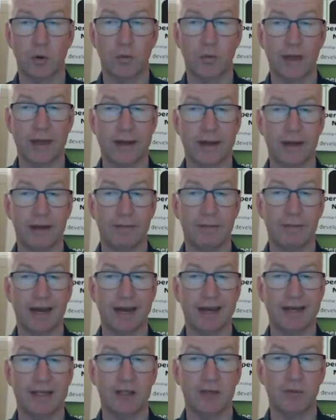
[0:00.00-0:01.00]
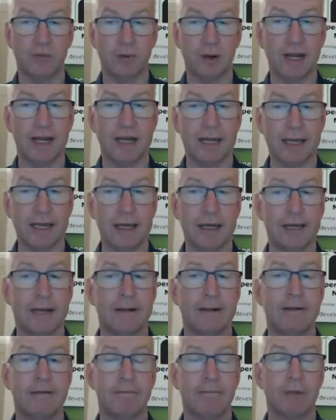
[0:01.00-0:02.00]
that that is really
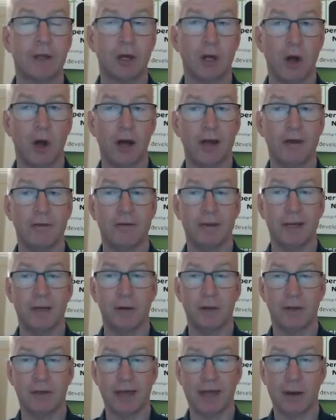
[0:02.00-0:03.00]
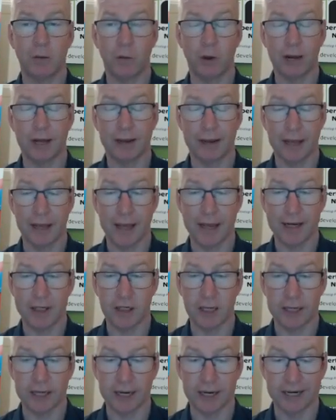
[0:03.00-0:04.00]
the kind of deal that they want to
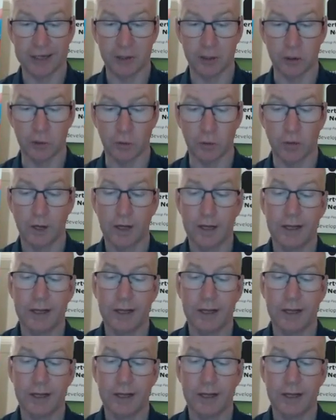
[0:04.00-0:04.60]
actually get into.